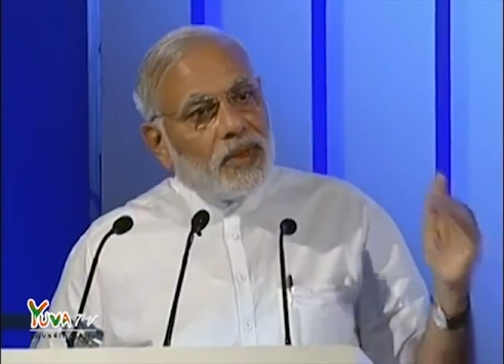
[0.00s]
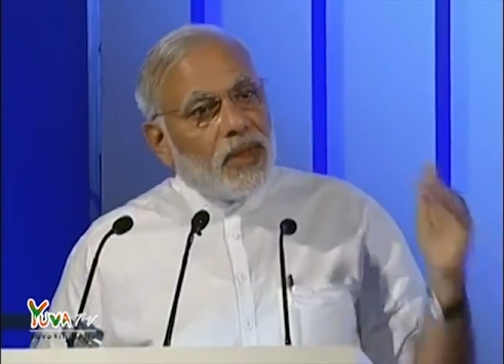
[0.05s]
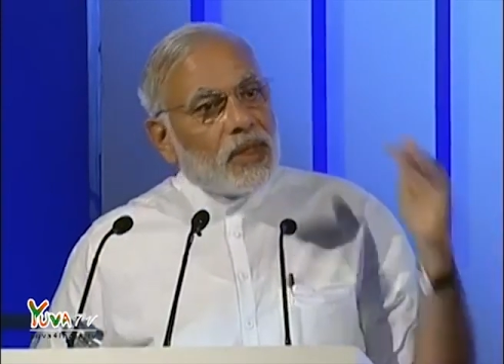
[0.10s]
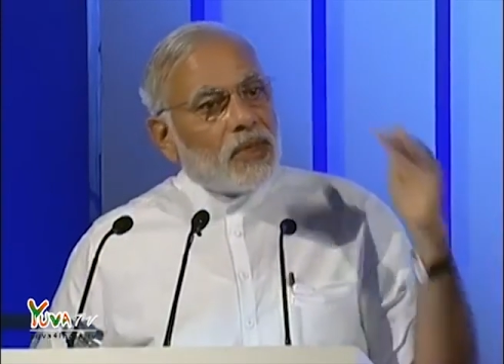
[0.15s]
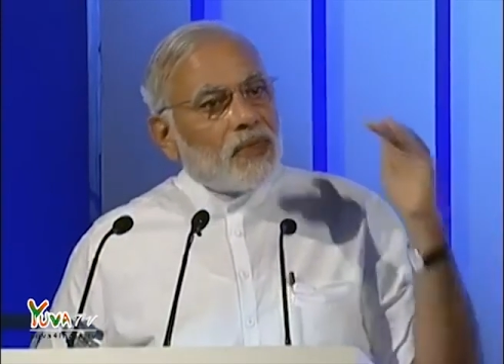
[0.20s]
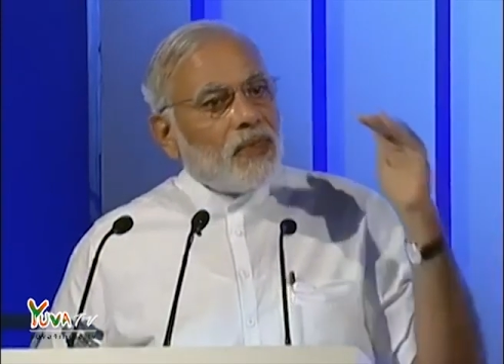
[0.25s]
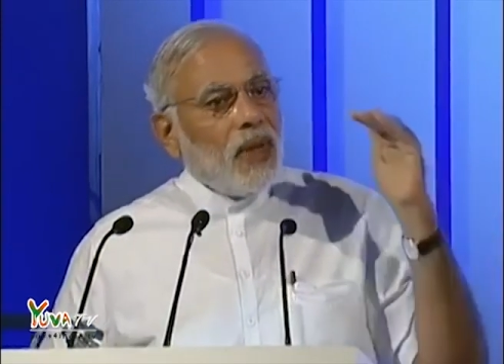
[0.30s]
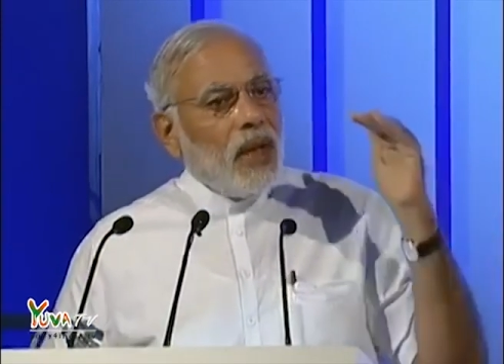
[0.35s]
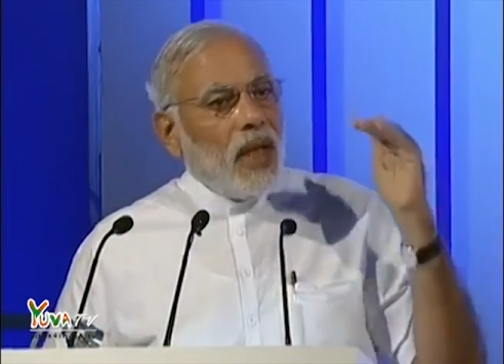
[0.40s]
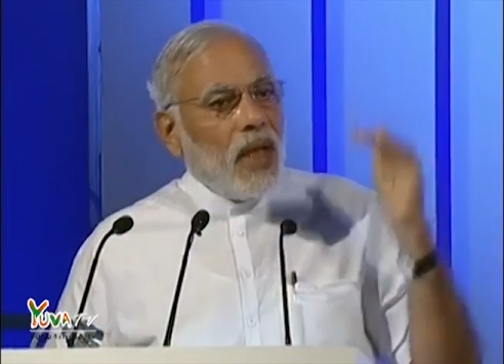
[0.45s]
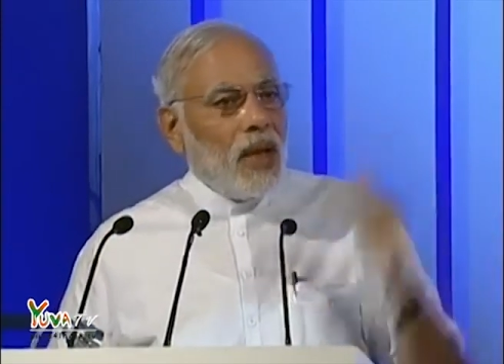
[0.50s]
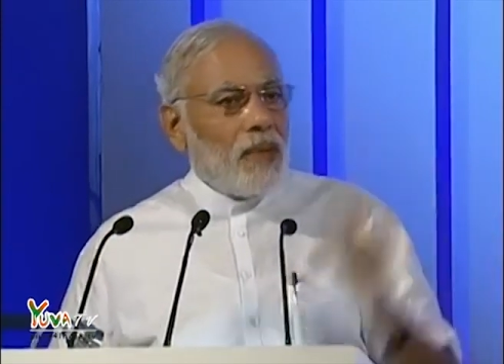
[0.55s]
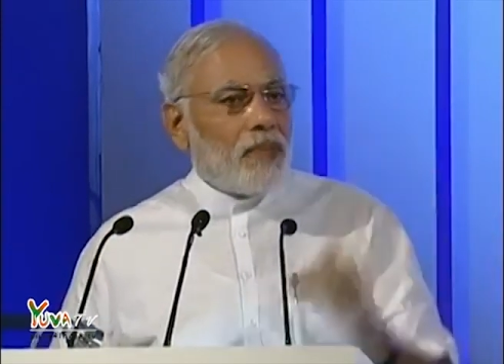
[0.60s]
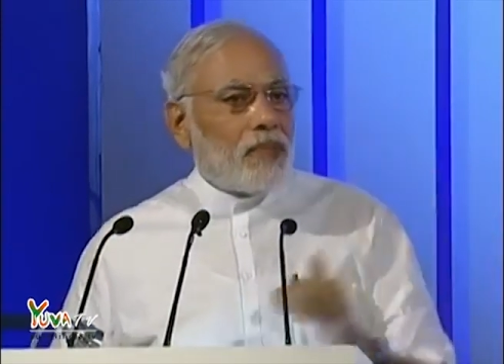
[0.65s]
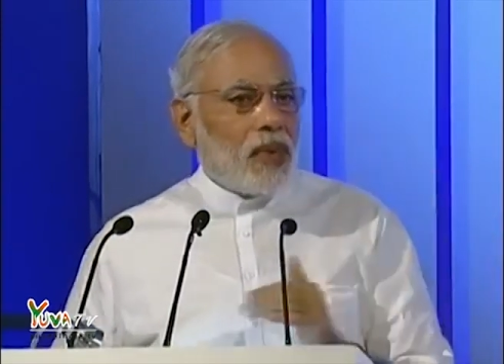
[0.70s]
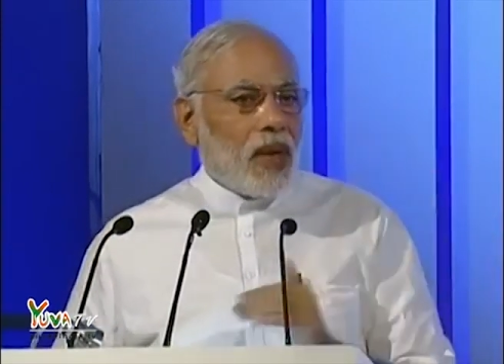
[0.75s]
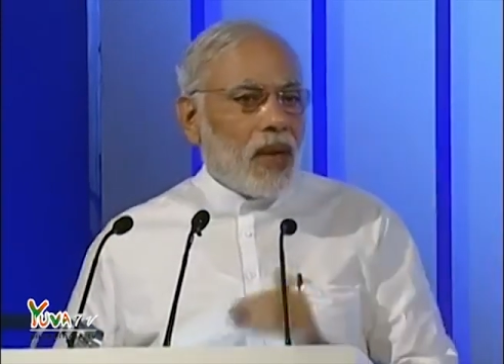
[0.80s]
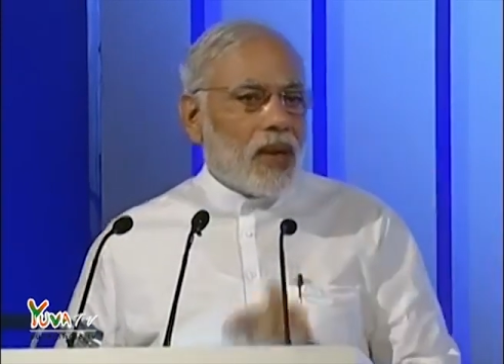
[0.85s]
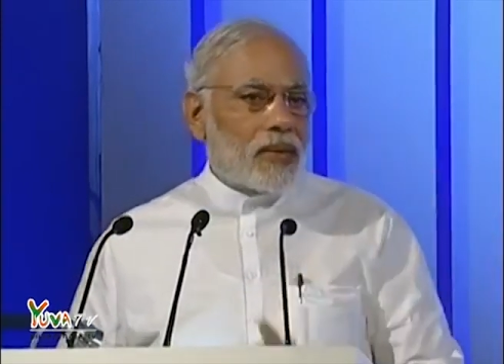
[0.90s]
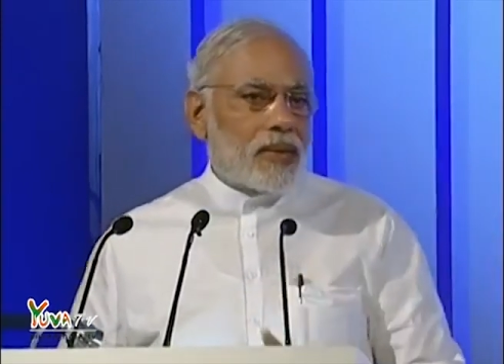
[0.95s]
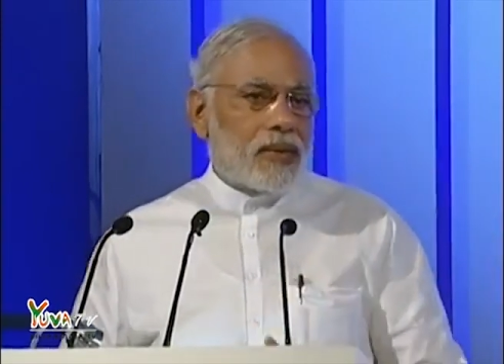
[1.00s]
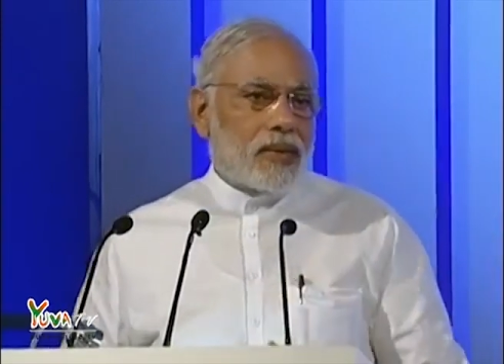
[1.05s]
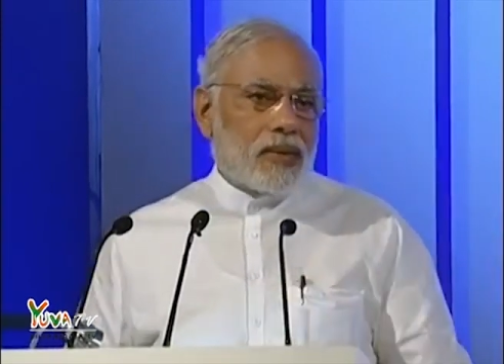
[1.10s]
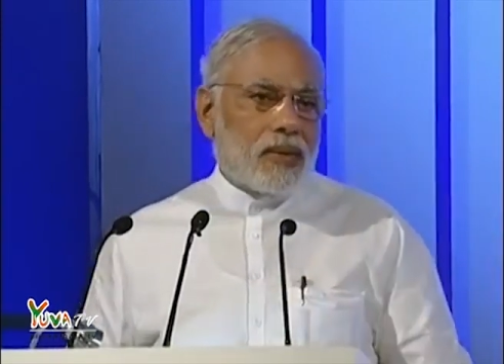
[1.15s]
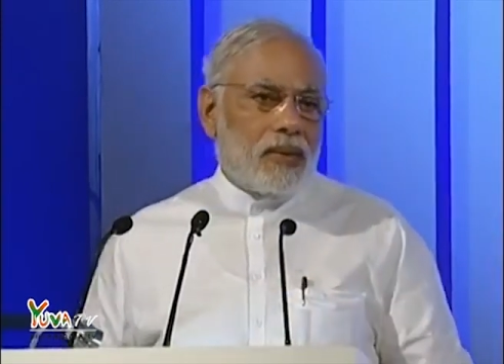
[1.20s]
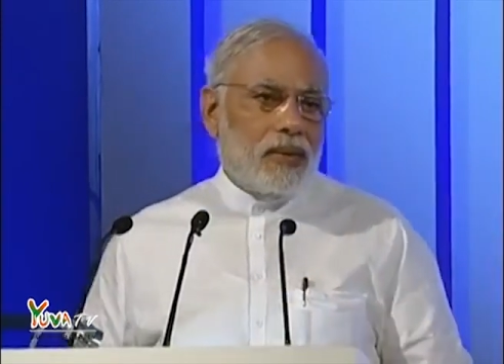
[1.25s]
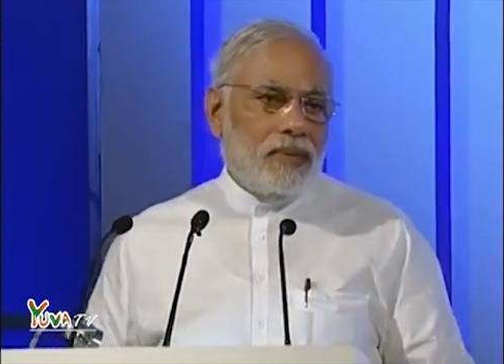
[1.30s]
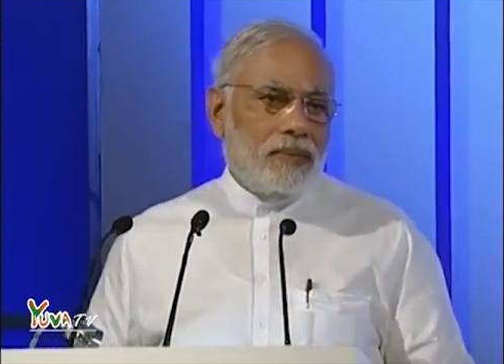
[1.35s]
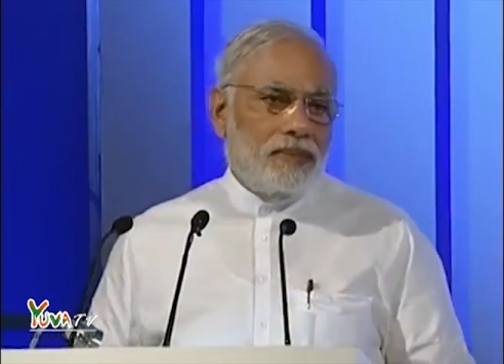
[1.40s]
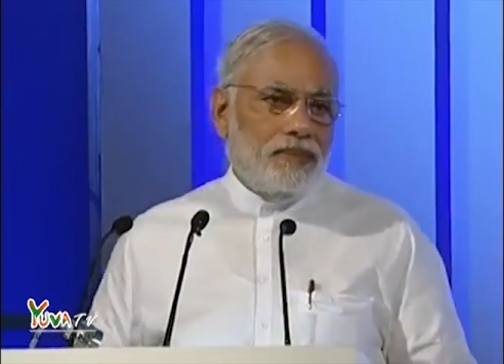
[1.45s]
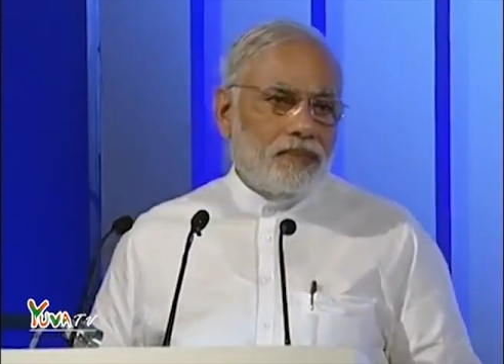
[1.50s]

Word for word: This will help us